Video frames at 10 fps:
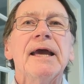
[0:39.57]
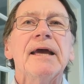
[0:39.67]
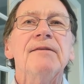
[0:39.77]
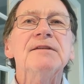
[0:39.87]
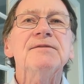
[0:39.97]

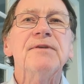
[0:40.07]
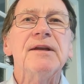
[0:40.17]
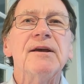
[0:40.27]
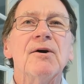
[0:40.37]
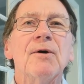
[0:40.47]
In this
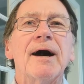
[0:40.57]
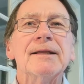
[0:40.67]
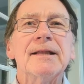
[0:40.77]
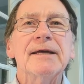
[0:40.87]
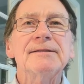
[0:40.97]
video,
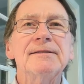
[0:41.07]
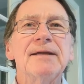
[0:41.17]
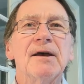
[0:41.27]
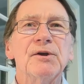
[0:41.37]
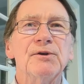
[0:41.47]
I'd like to
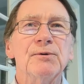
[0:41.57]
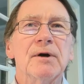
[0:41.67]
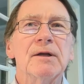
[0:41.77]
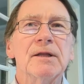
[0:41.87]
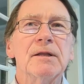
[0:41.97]
tell
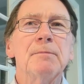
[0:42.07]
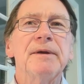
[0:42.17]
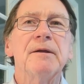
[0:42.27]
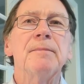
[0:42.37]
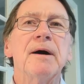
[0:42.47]
you a little
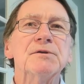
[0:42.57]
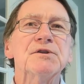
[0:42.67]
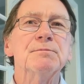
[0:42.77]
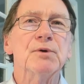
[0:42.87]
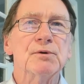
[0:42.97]
bit about
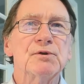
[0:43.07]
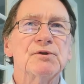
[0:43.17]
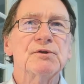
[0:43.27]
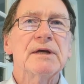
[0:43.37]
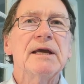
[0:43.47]

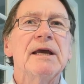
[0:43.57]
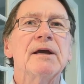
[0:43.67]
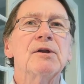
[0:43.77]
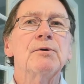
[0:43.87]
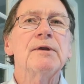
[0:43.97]
SMUUCh,
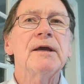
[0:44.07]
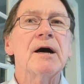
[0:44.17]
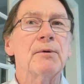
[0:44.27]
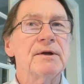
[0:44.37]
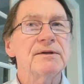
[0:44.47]
including
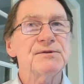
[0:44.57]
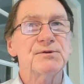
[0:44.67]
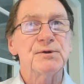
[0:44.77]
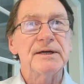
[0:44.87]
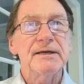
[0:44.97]
our
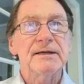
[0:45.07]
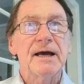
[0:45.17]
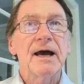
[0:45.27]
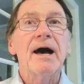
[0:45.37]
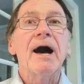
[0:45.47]
history,
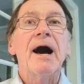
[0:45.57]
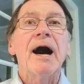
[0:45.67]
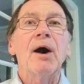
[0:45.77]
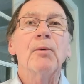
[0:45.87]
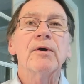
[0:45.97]

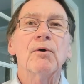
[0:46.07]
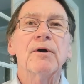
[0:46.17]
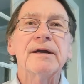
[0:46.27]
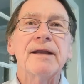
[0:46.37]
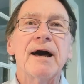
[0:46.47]
how we're
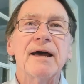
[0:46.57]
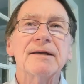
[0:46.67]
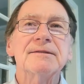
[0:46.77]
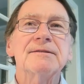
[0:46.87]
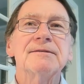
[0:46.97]

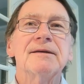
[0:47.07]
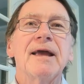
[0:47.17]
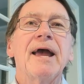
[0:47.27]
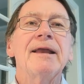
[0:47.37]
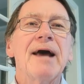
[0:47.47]
organized,
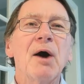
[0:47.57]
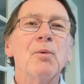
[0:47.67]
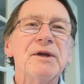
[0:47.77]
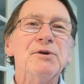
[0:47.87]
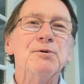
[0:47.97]
and how
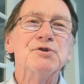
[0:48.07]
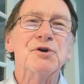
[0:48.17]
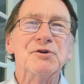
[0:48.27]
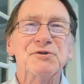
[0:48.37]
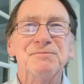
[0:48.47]
we do
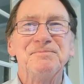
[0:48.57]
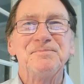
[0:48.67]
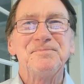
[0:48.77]
church.